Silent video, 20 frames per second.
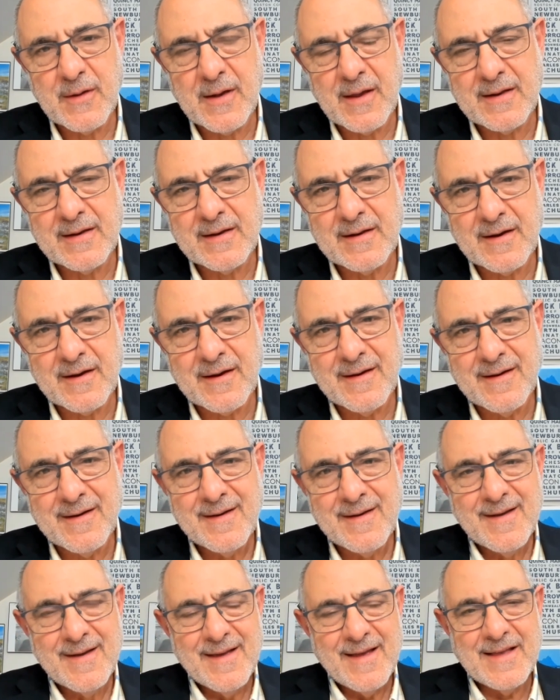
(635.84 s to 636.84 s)
Yeah. And, uh,
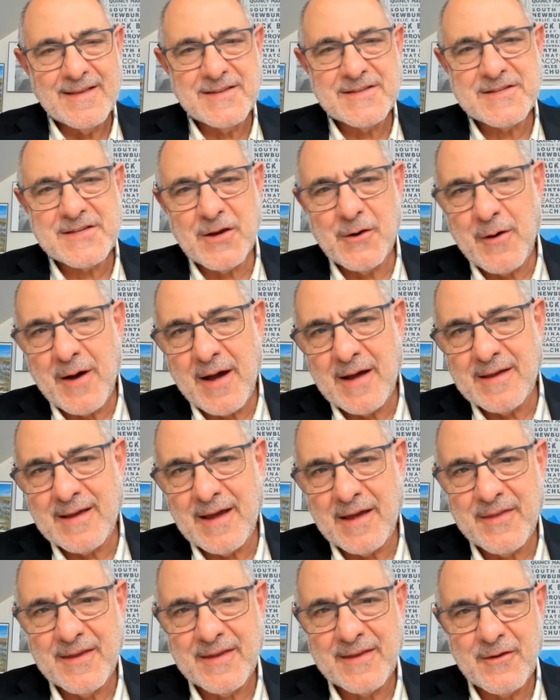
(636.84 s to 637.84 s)
mm-hmm. and so I,
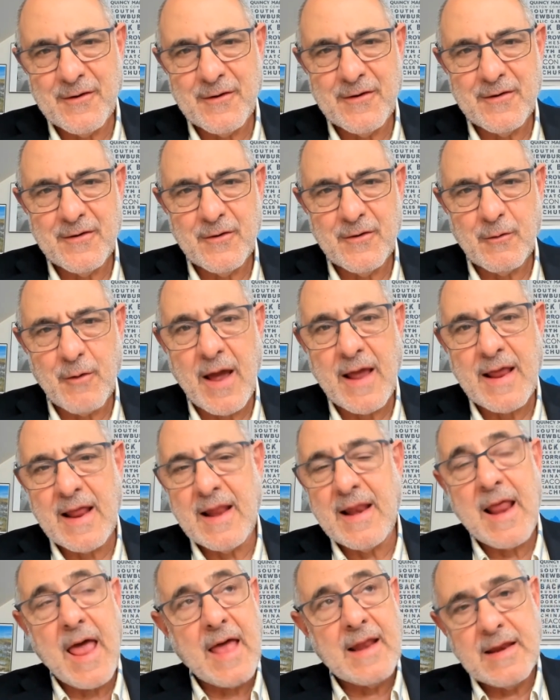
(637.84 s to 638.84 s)
I think you're you're right.
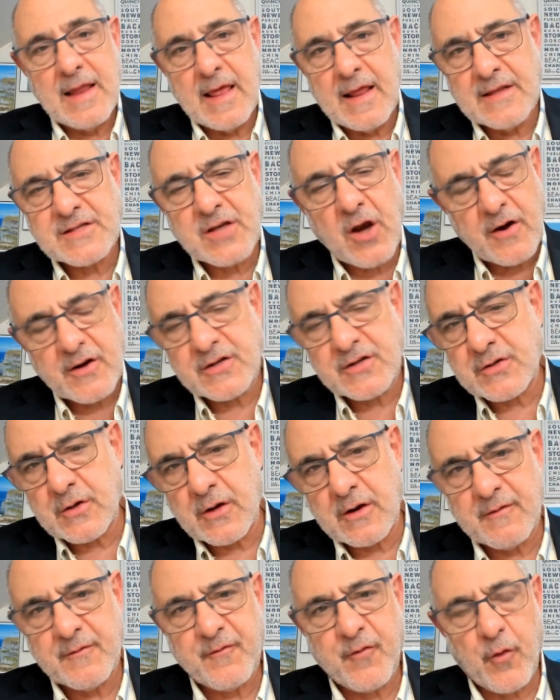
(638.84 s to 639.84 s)
And and it's hard to sort
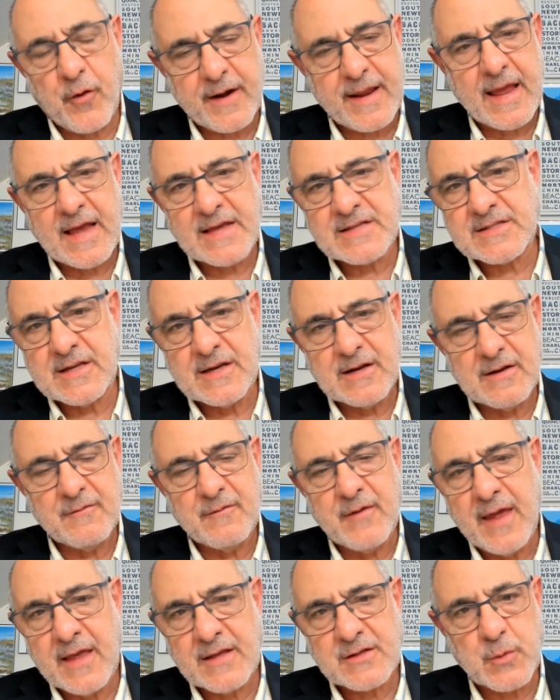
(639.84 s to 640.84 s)
of forecast in
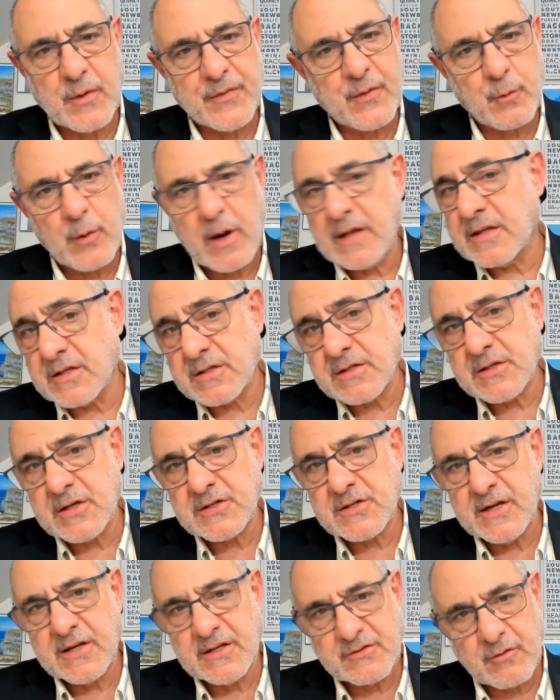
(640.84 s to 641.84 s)
advance what the right
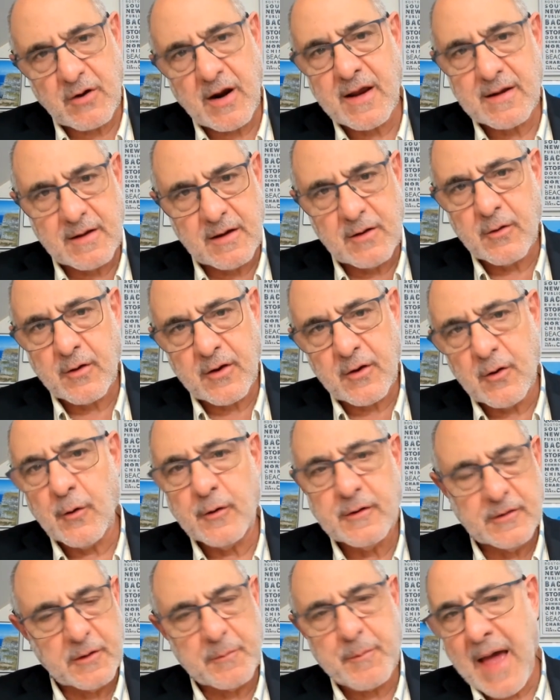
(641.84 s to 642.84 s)
decision is, right? You can only
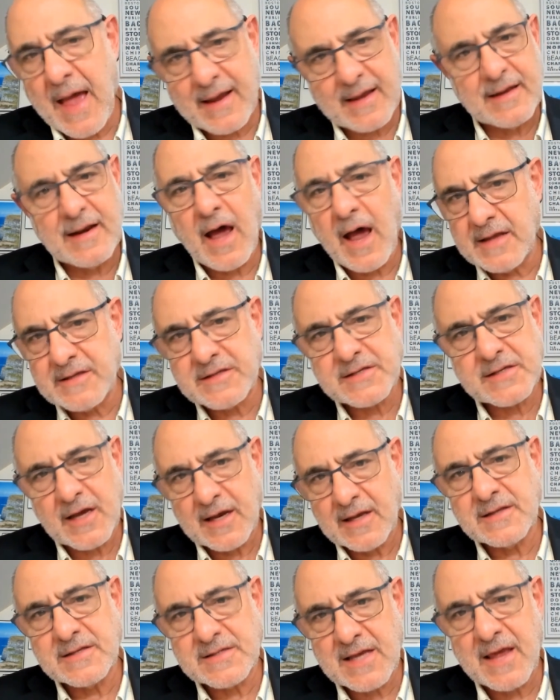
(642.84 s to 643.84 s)
look back in hindsight
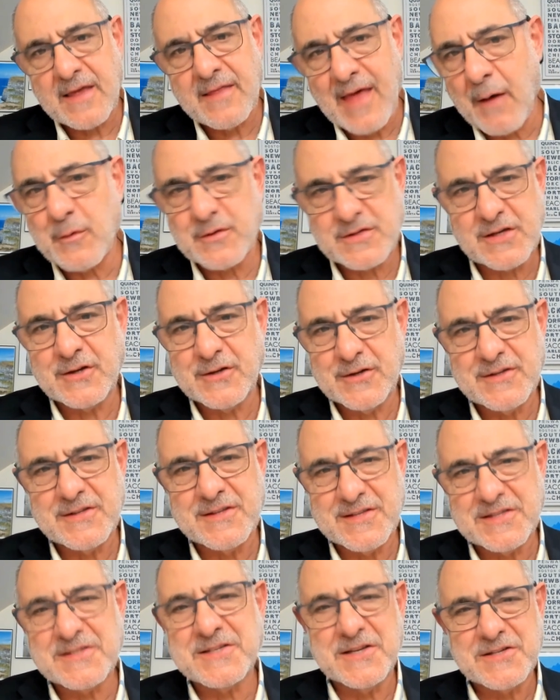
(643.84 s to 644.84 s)
and say that was a good
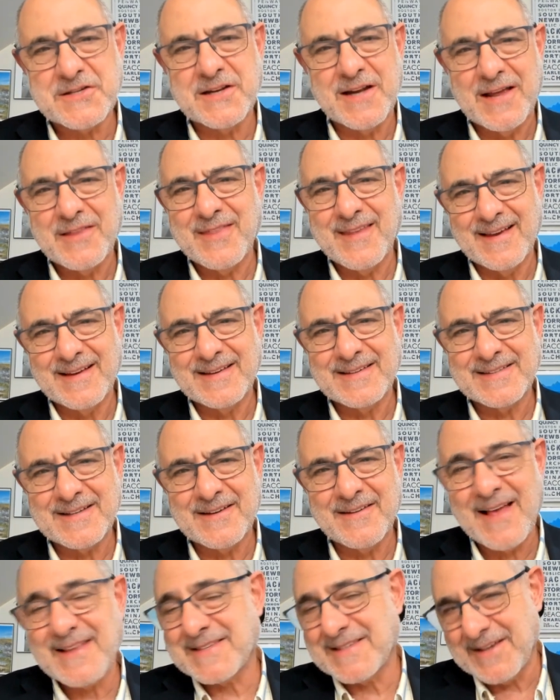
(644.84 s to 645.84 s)
decision, I think. So
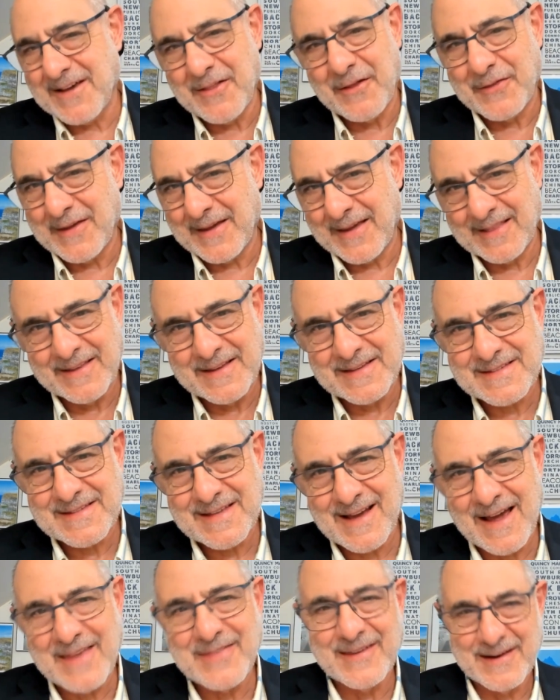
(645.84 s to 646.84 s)
that's the other that's, thing
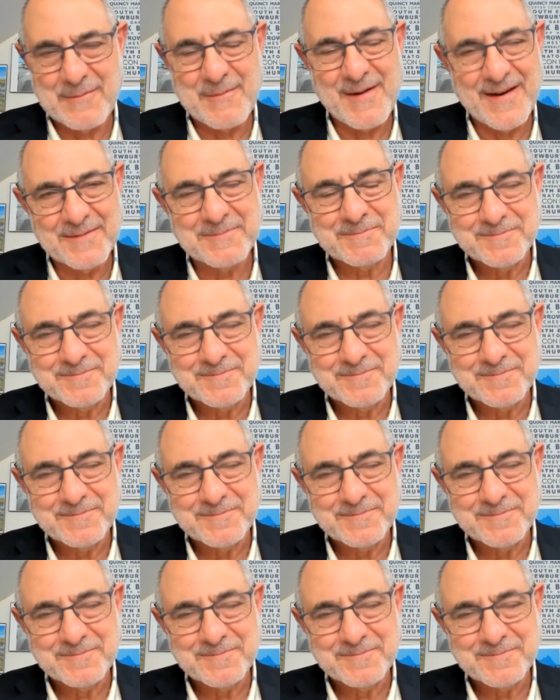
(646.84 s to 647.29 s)
I think about.